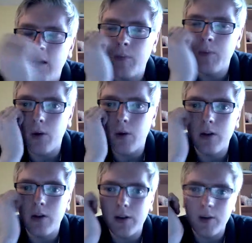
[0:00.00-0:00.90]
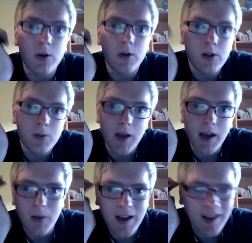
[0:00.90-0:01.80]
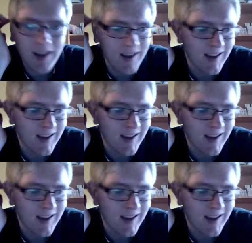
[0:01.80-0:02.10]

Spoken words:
but we'll call it the computer suite anyway,